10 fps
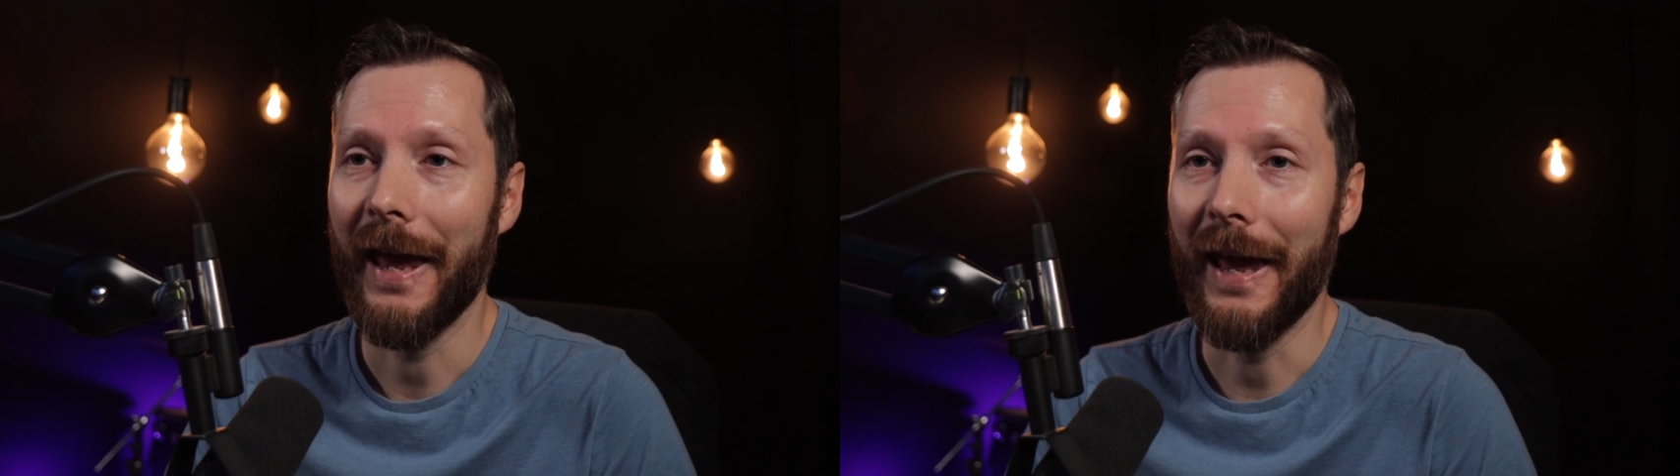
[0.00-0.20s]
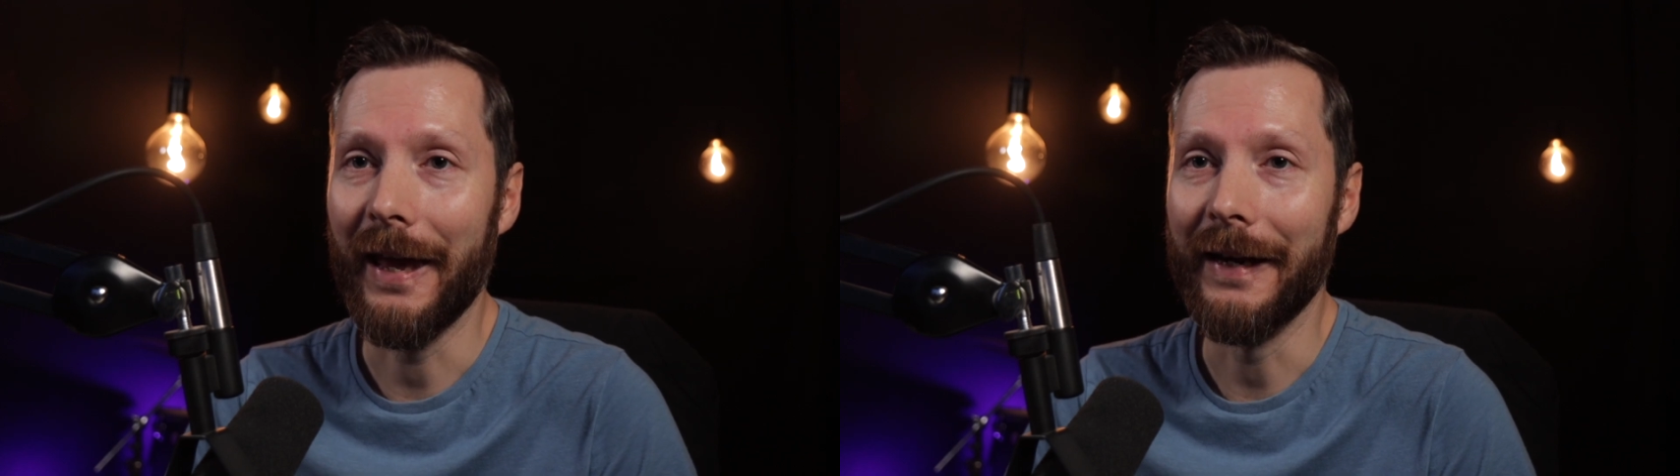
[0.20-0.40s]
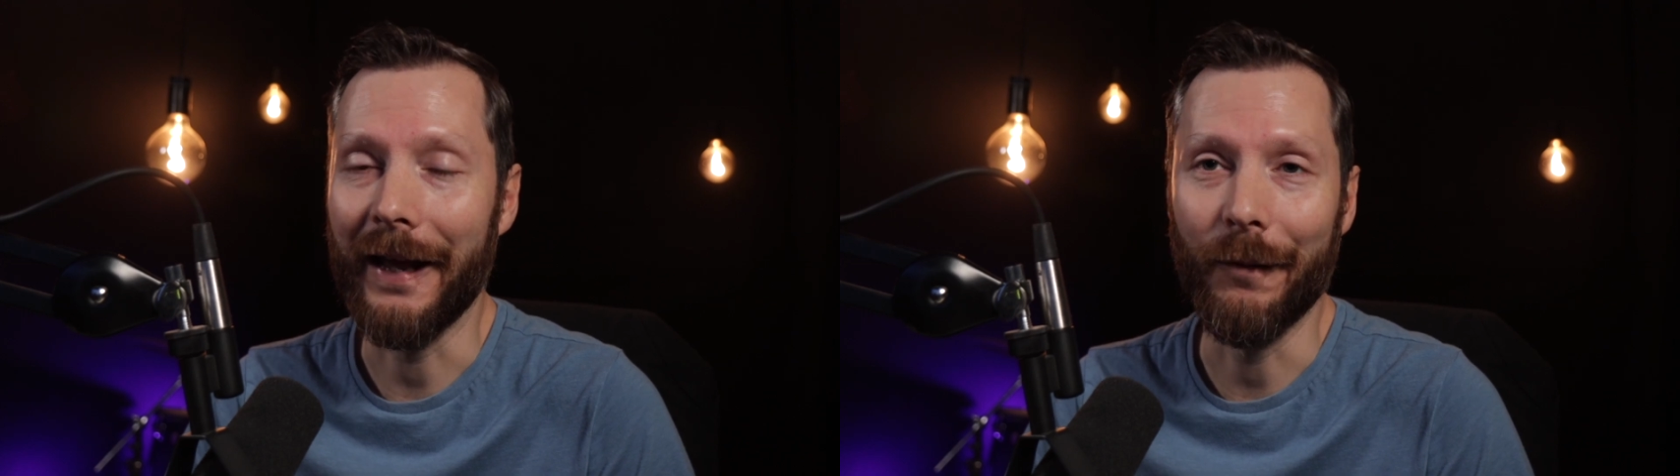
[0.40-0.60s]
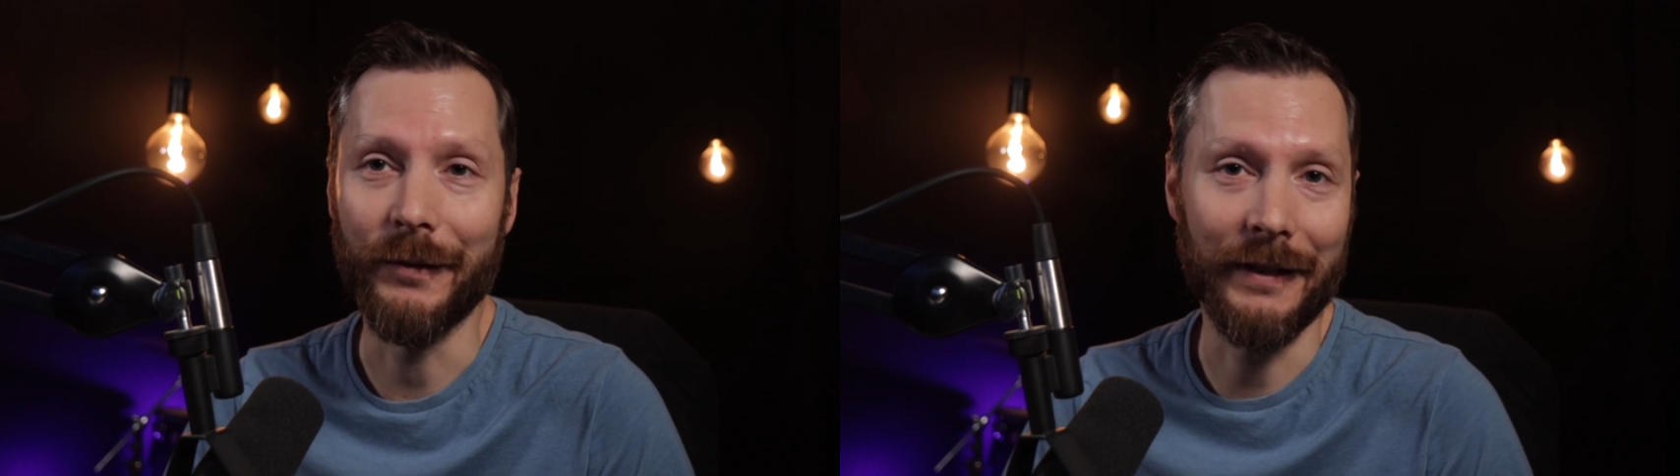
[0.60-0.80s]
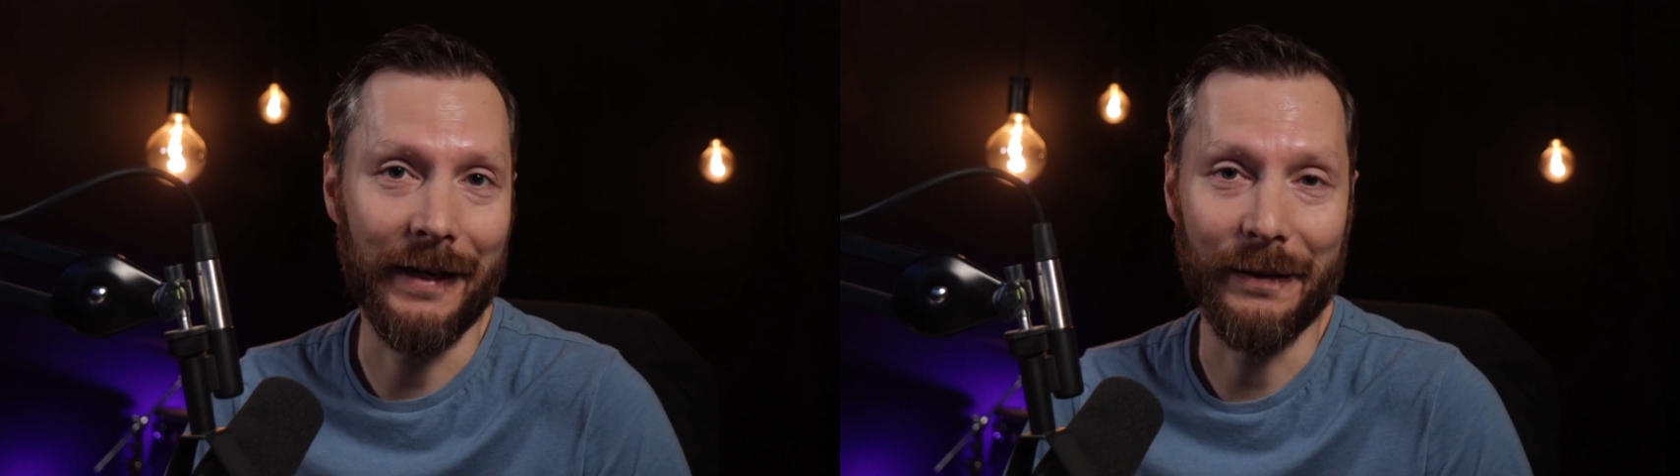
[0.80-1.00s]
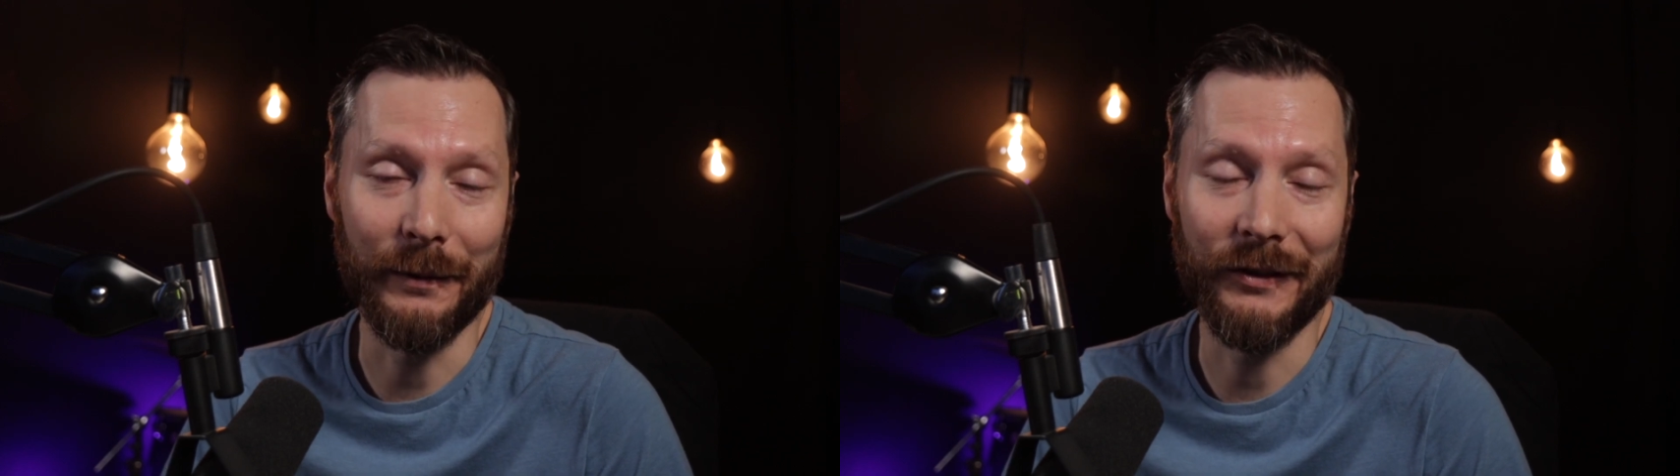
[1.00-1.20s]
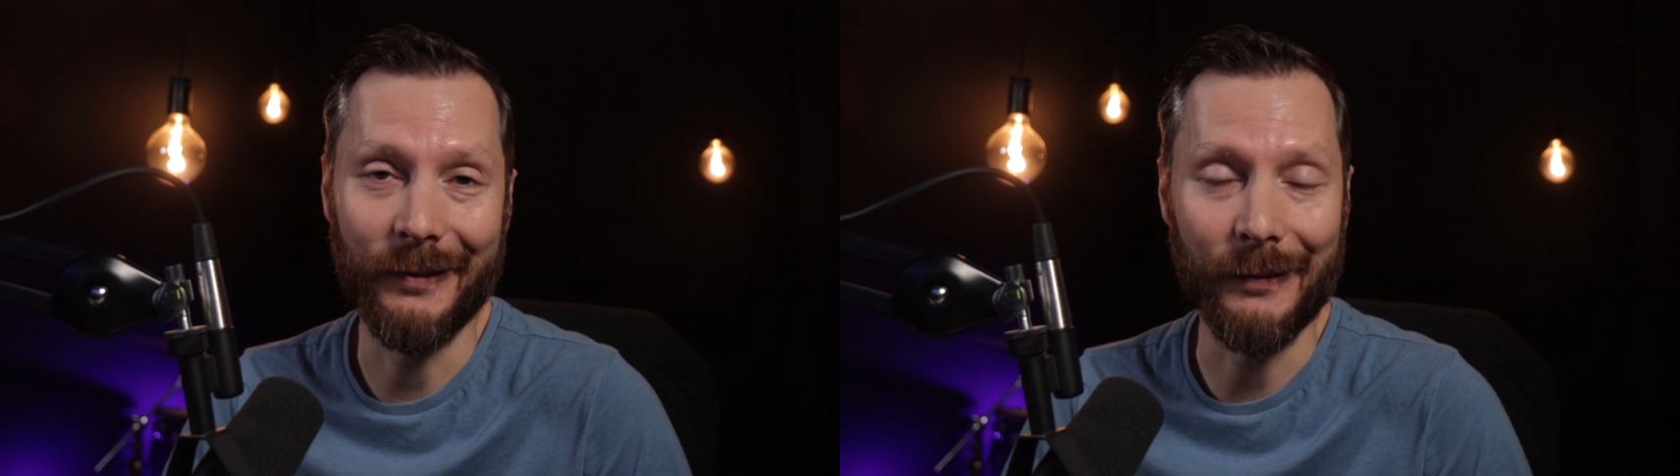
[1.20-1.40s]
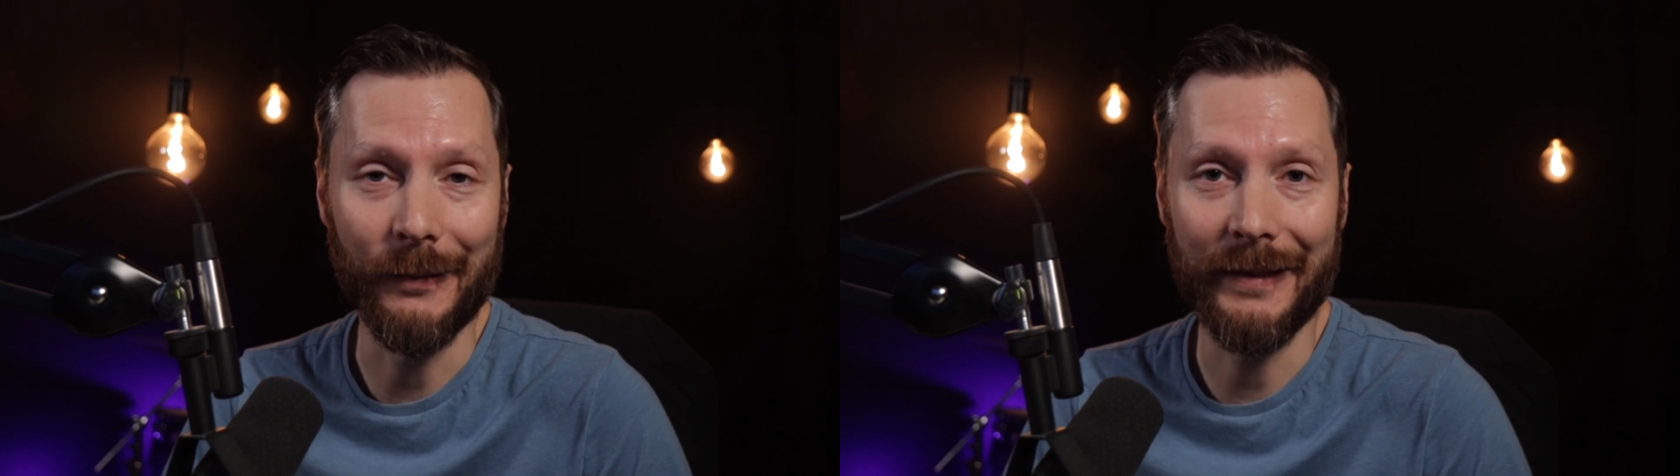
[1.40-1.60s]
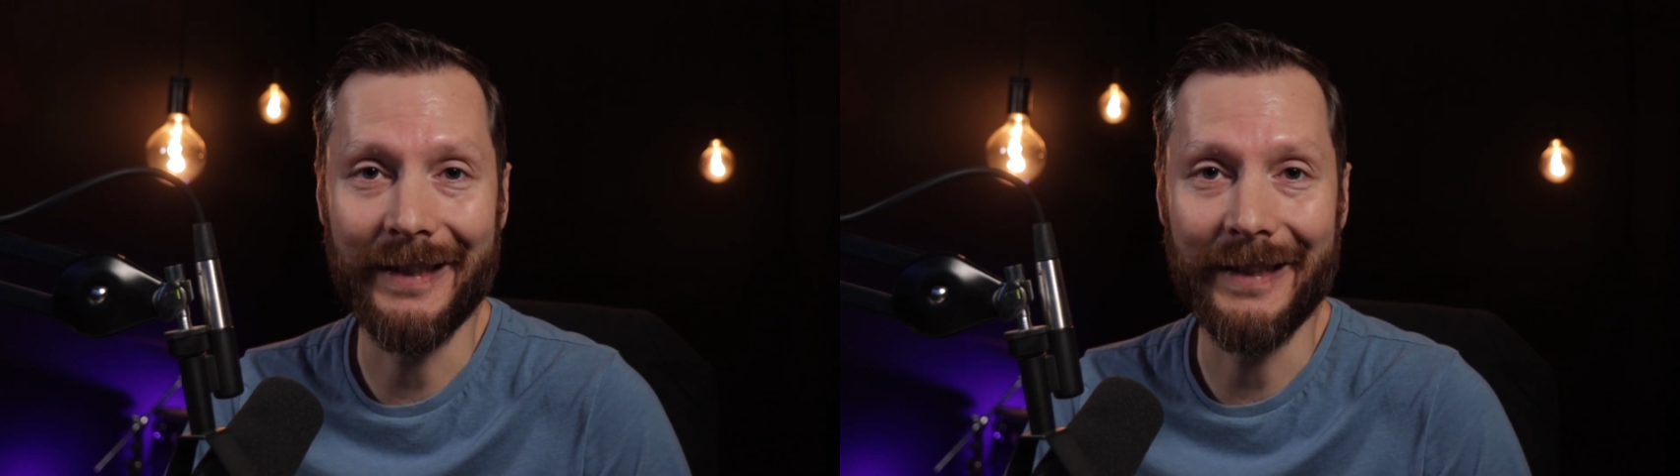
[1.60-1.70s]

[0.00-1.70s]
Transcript: and I wasn't able to